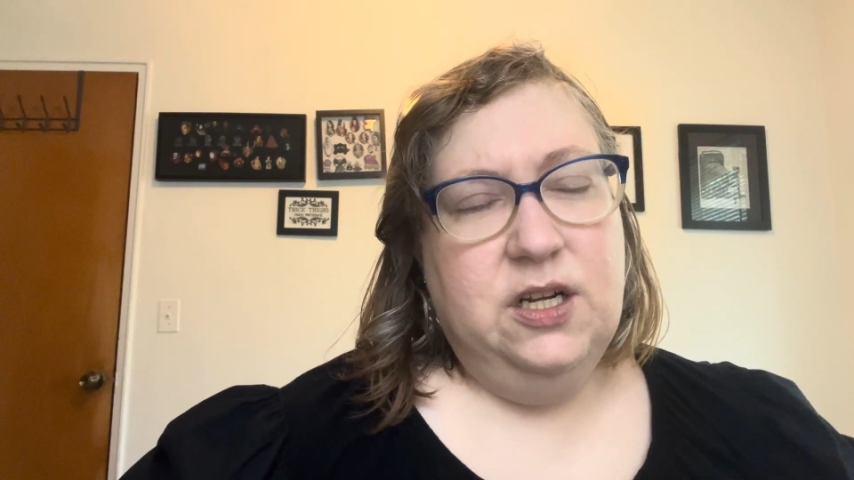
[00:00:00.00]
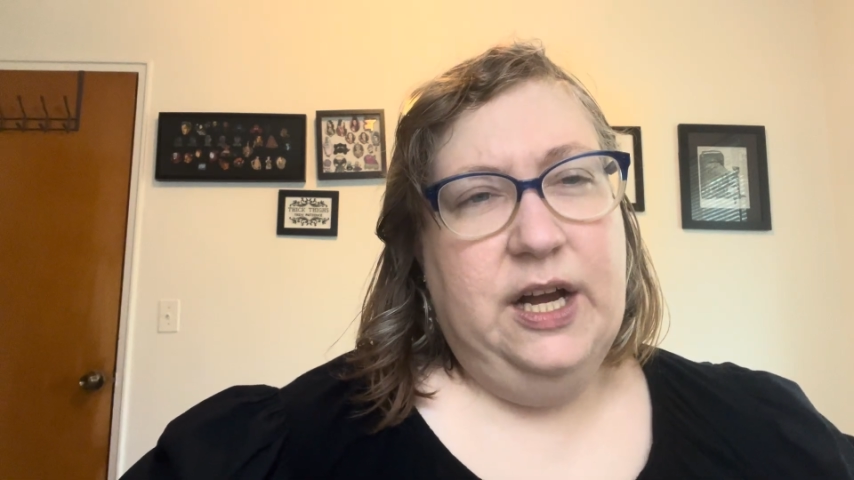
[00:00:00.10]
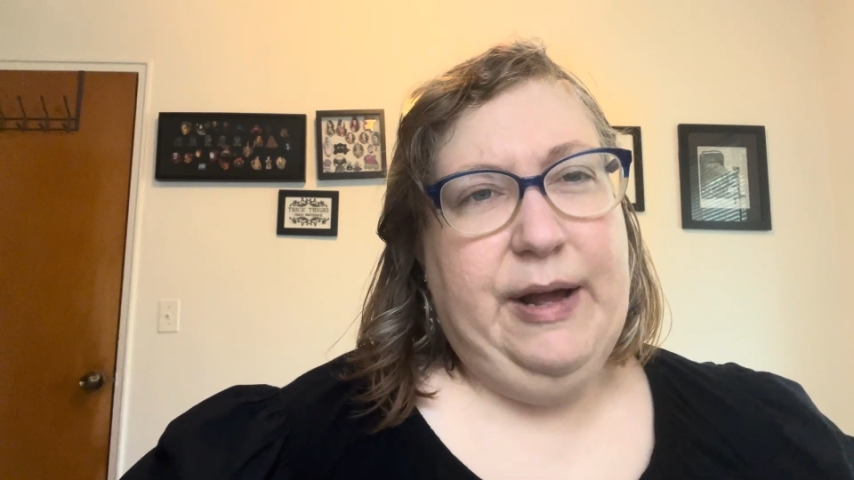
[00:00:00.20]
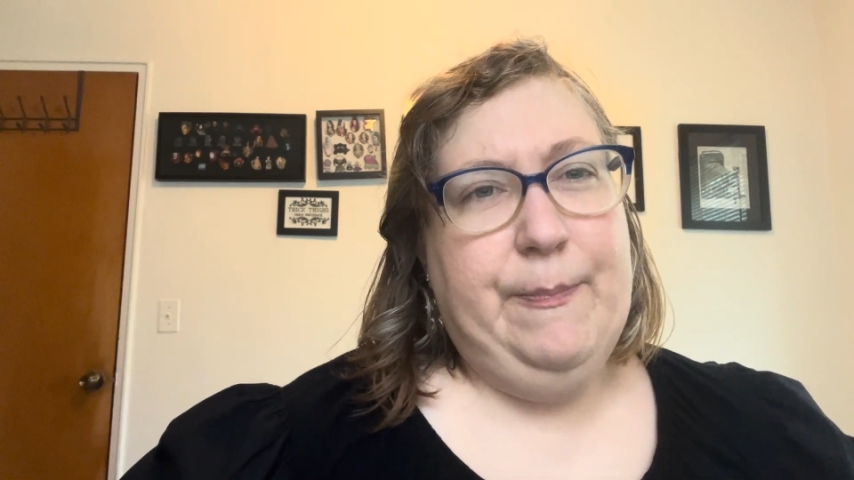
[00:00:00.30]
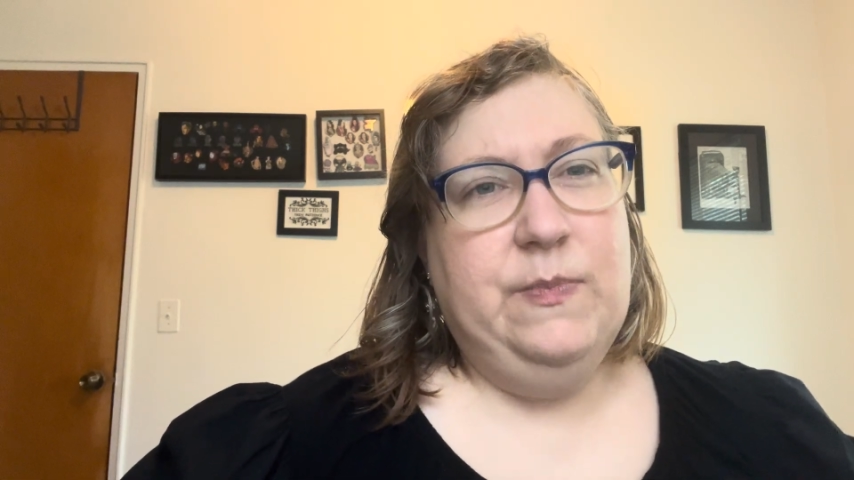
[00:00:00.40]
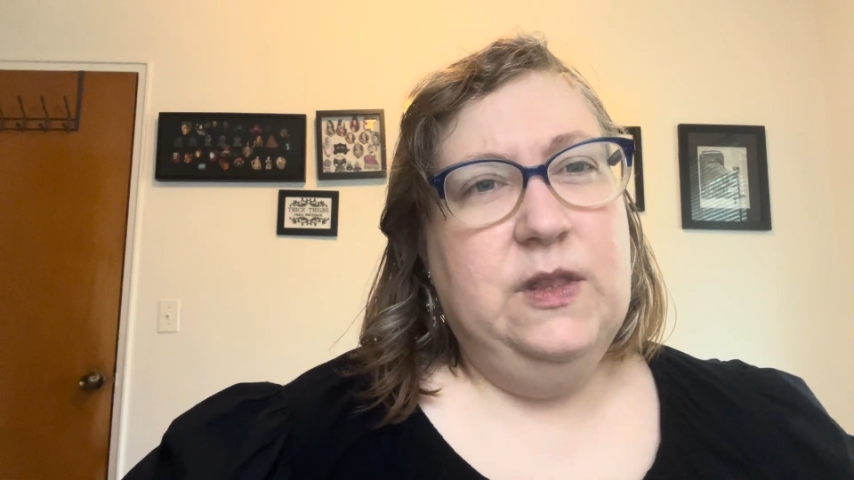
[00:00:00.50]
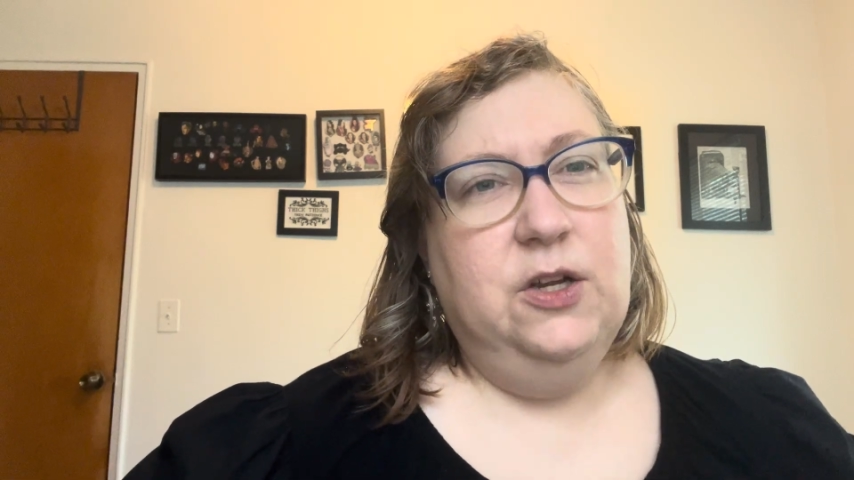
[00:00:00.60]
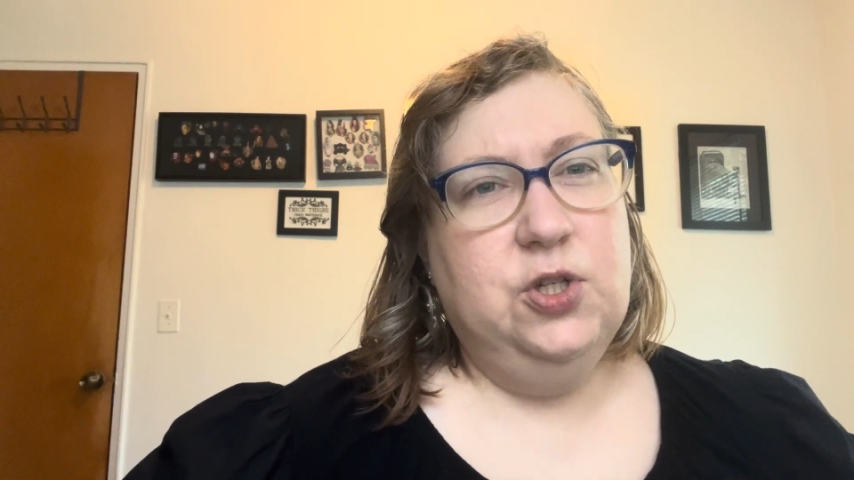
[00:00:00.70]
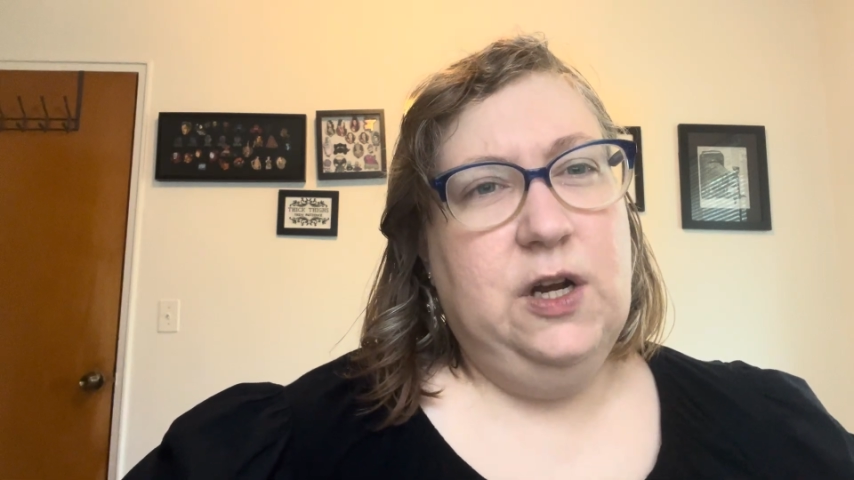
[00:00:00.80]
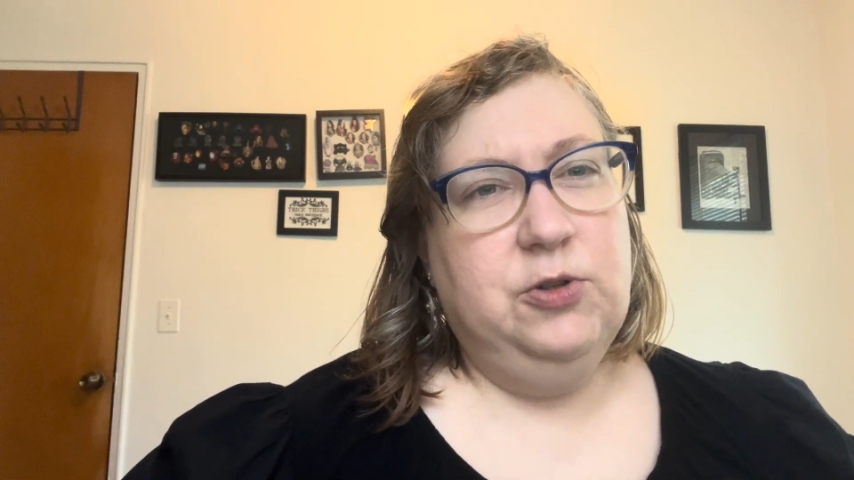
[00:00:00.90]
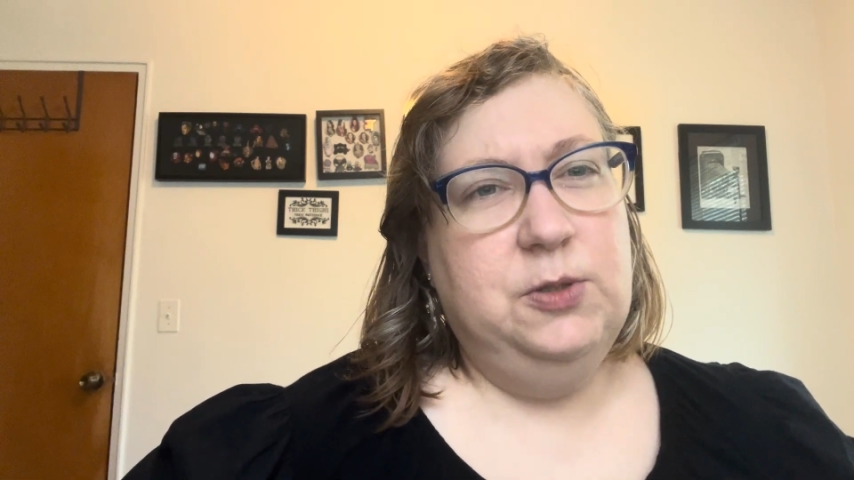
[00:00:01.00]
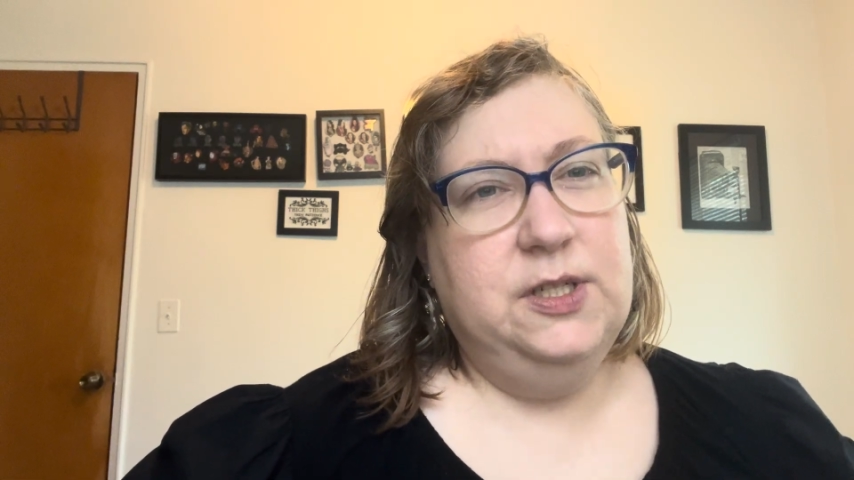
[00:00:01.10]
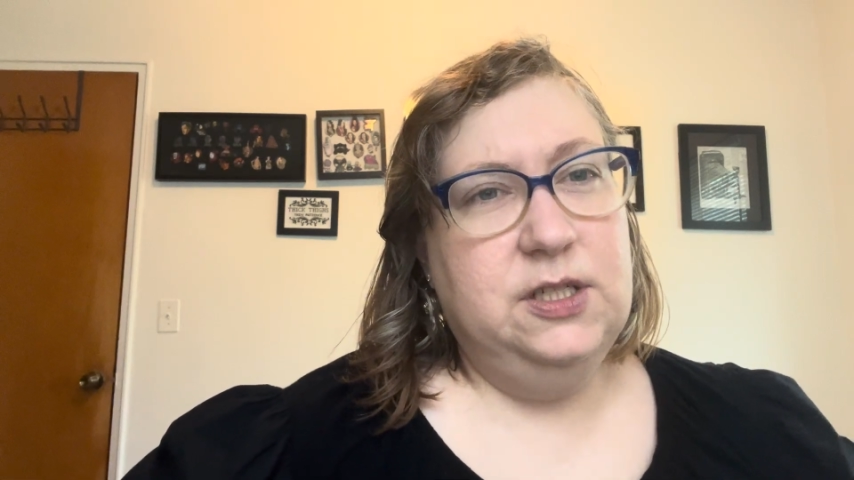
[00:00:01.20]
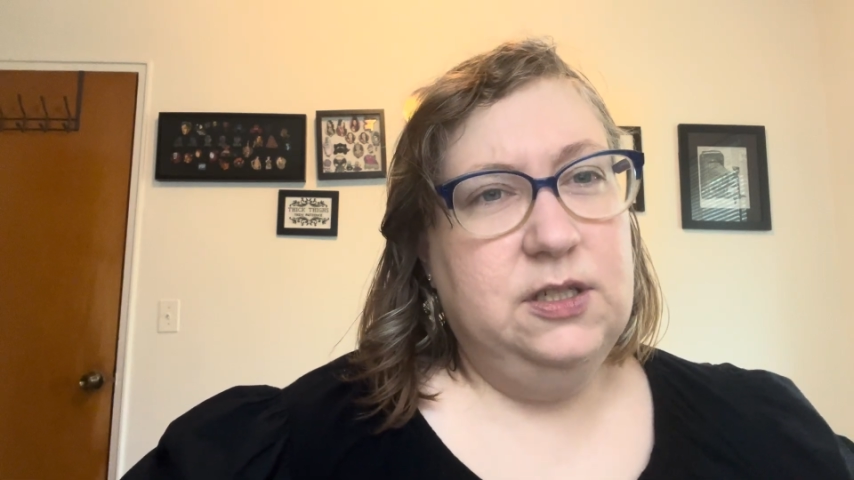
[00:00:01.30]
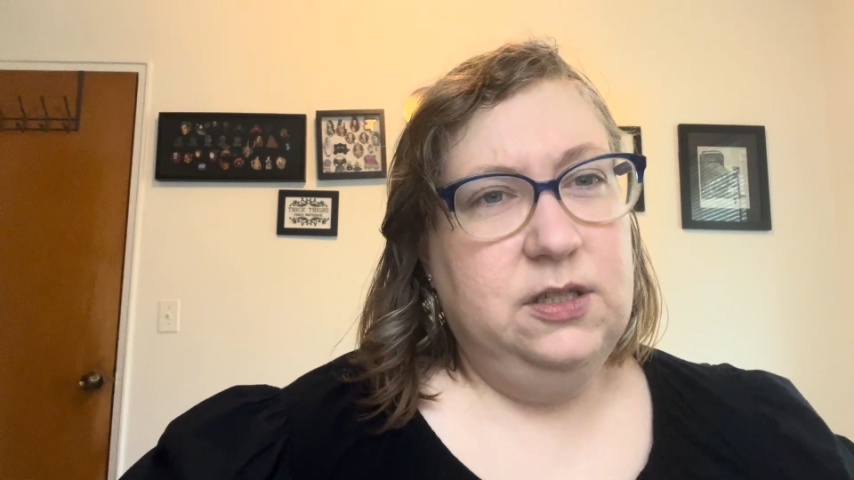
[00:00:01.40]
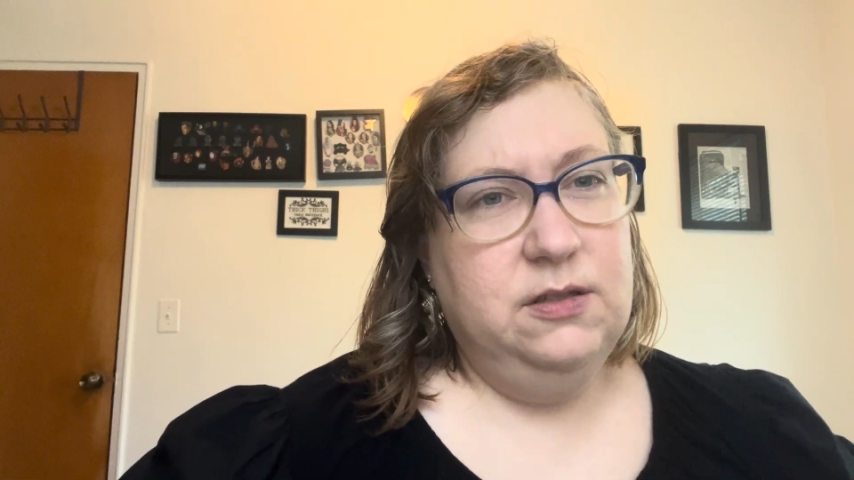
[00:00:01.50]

Not sure how she would,